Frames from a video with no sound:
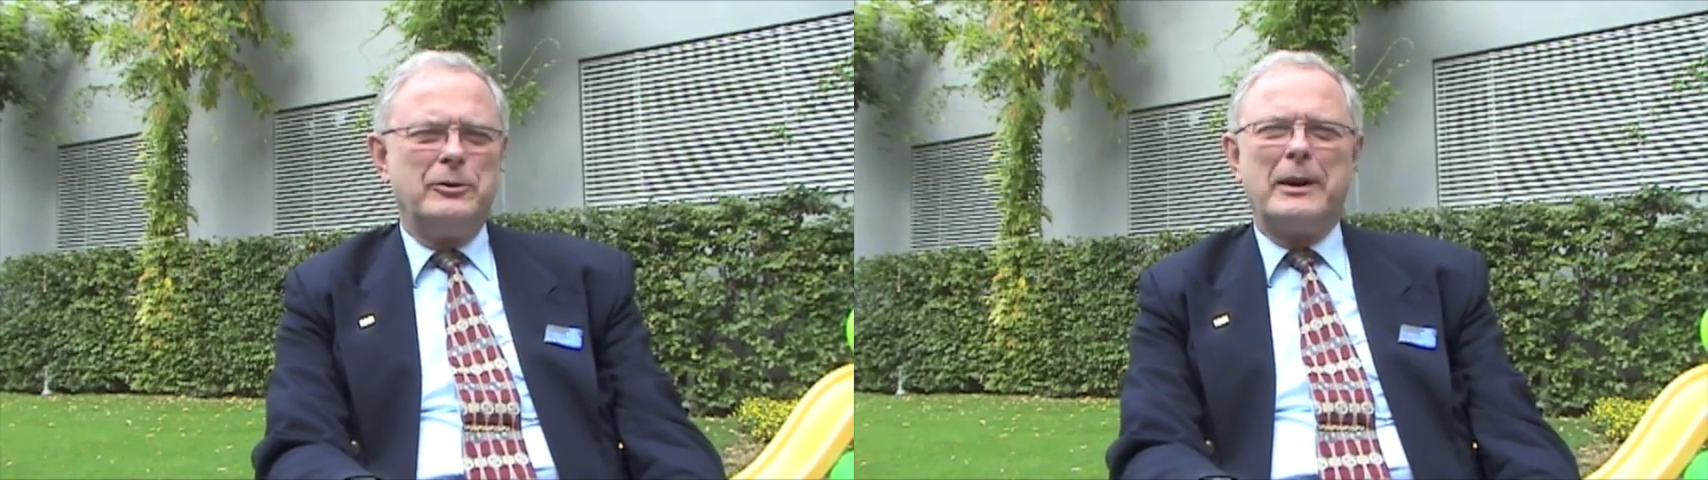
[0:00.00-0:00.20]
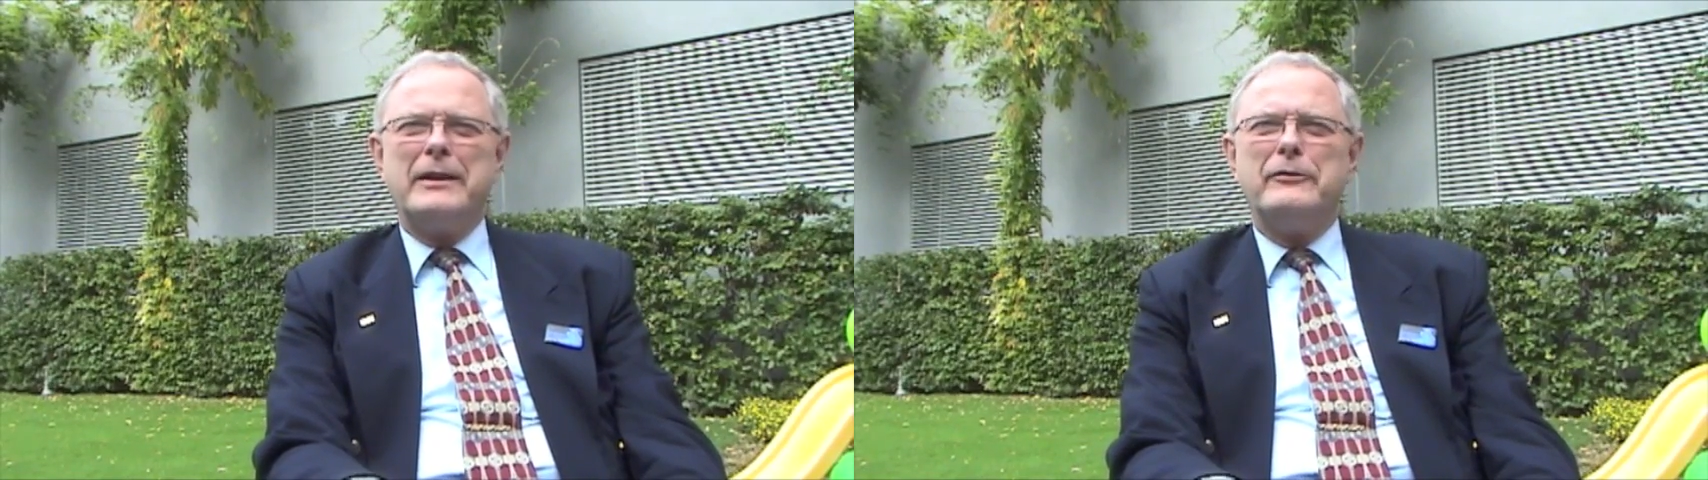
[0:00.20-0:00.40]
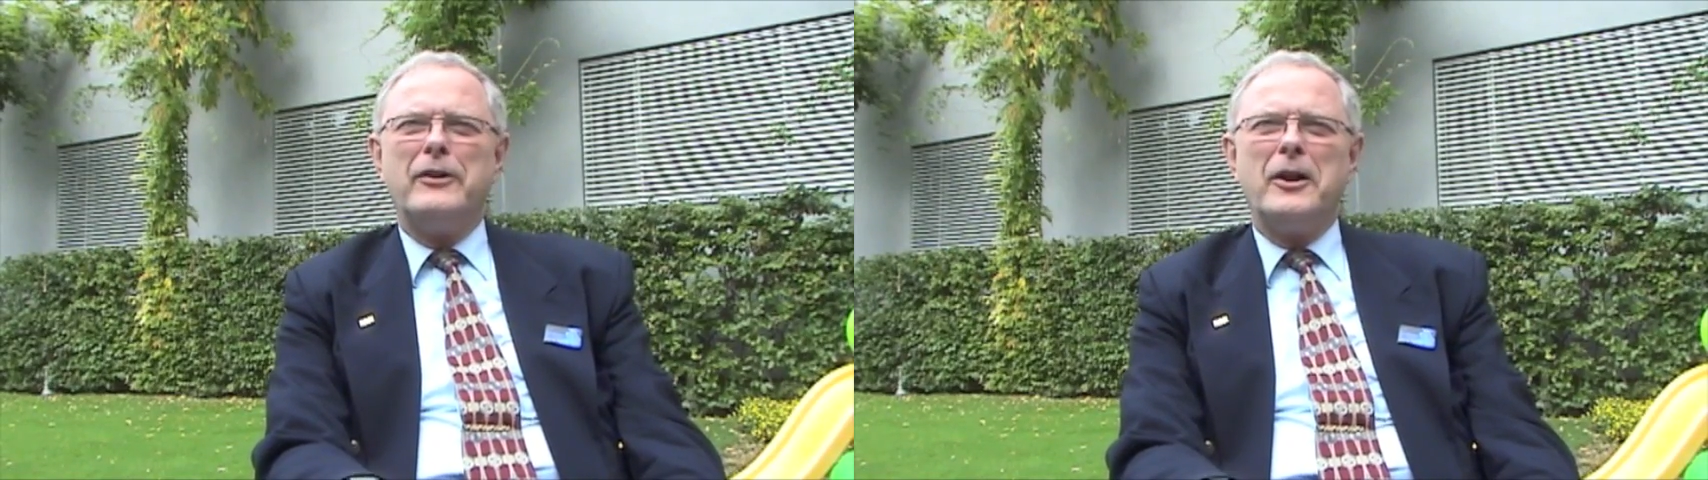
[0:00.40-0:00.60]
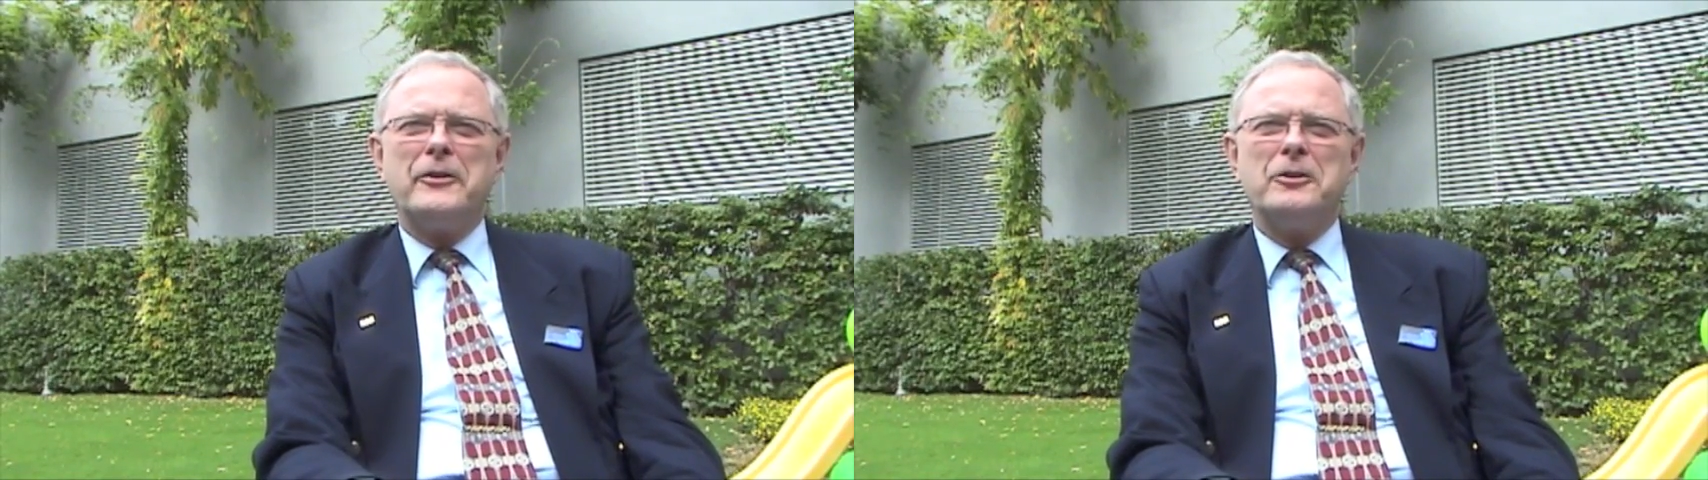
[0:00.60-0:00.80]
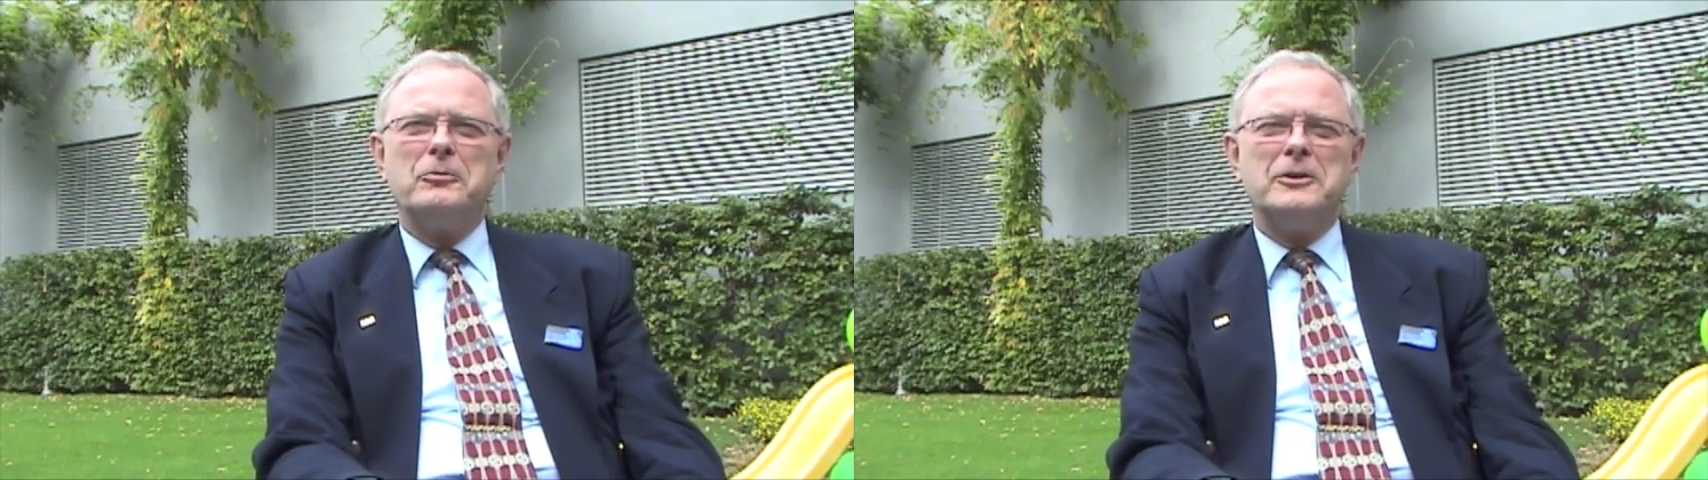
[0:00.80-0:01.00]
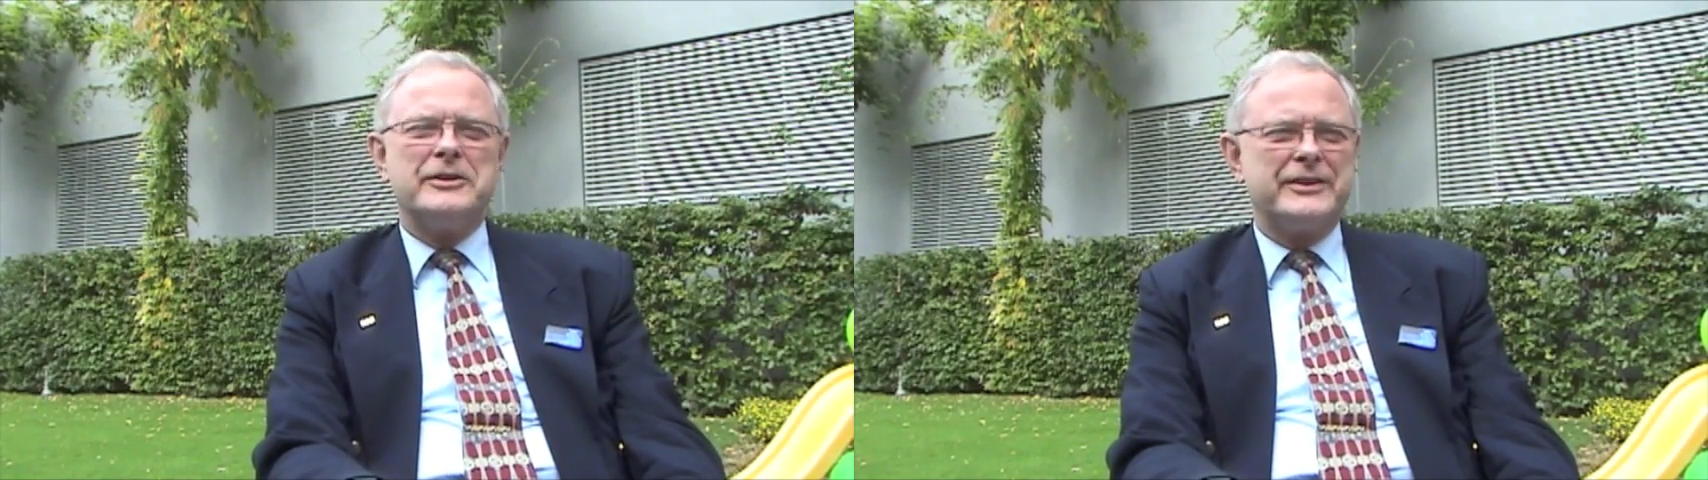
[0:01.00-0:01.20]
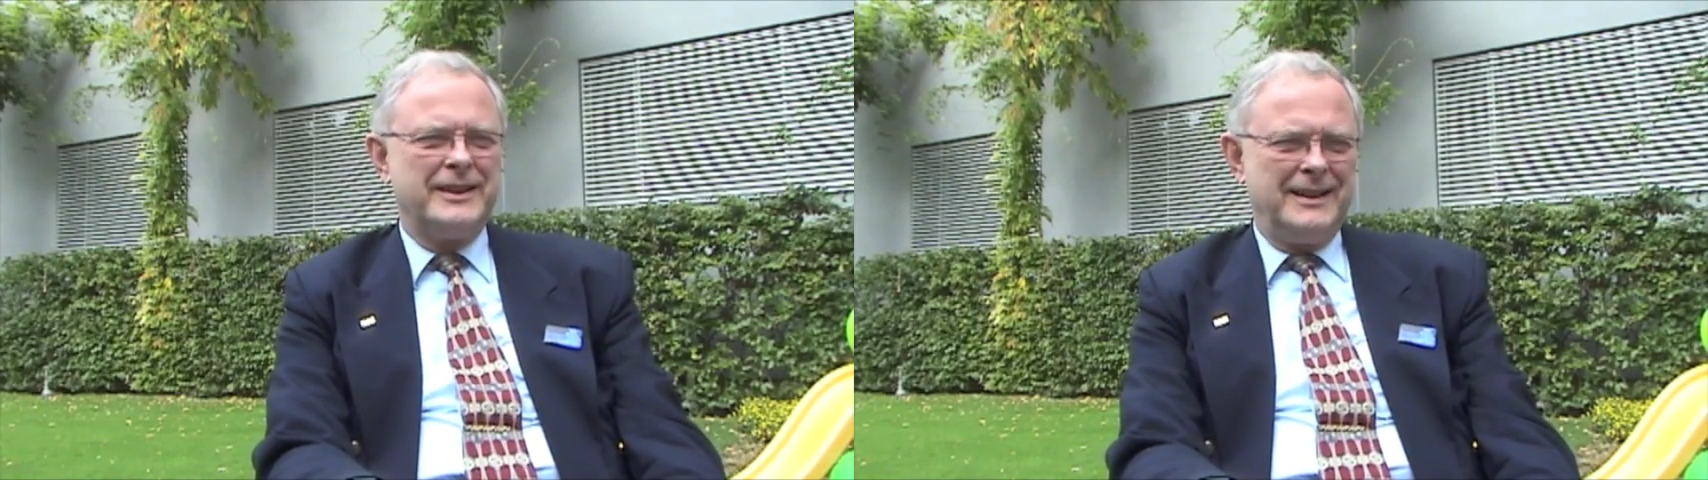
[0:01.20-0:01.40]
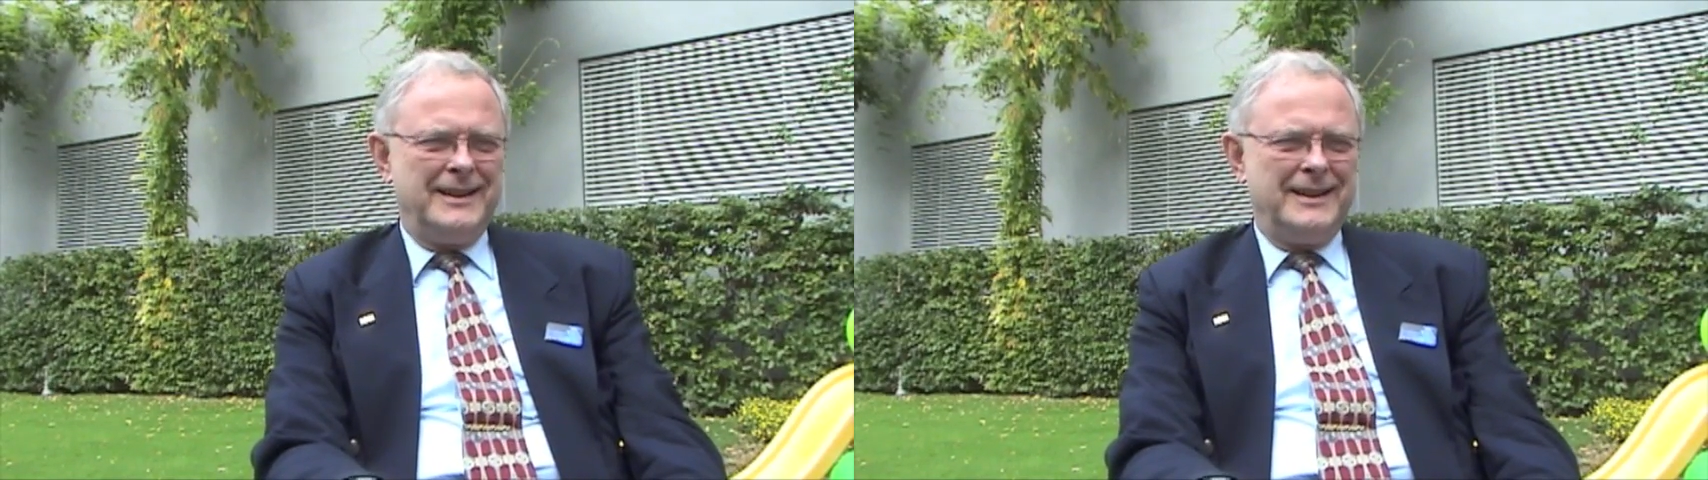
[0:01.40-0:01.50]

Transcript: grandfather was